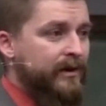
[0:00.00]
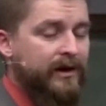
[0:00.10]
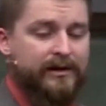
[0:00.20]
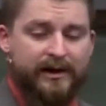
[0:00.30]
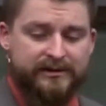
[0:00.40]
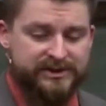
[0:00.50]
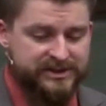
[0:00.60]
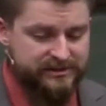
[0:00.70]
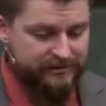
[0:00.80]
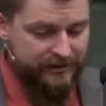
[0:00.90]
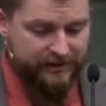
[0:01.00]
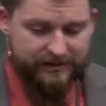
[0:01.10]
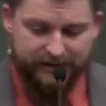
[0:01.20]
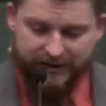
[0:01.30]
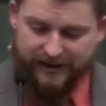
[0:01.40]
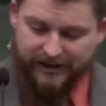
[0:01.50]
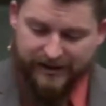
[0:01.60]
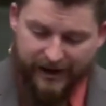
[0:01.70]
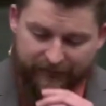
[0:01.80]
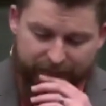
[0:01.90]
I've
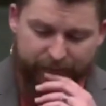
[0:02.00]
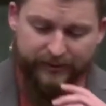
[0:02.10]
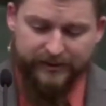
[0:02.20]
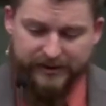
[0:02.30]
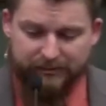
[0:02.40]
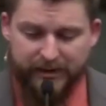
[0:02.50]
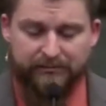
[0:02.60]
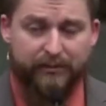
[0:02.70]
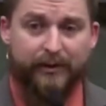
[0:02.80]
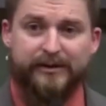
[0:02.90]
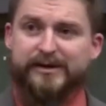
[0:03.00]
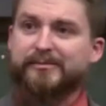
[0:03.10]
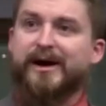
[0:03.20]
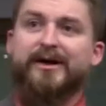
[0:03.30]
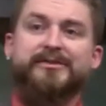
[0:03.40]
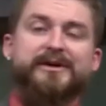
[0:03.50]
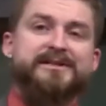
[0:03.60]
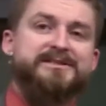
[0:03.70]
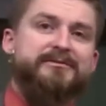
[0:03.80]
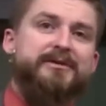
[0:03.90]
really been burdened about
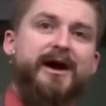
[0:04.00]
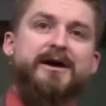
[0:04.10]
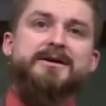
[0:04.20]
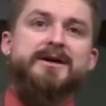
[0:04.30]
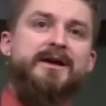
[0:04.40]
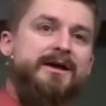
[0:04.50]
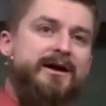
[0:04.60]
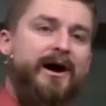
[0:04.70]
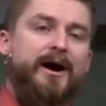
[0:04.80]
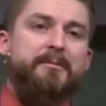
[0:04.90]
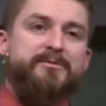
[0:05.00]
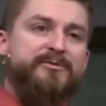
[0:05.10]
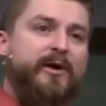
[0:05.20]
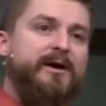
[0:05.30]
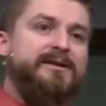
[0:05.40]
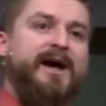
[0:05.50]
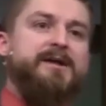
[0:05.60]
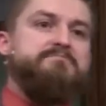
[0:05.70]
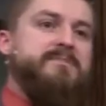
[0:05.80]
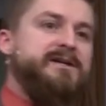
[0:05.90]
this. I've got
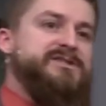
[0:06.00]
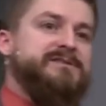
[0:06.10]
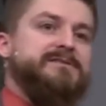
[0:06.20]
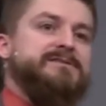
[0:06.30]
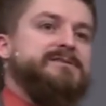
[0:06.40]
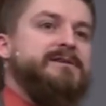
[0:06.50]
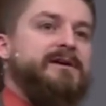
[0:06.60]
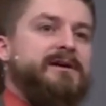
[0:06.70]
Frontline Missions.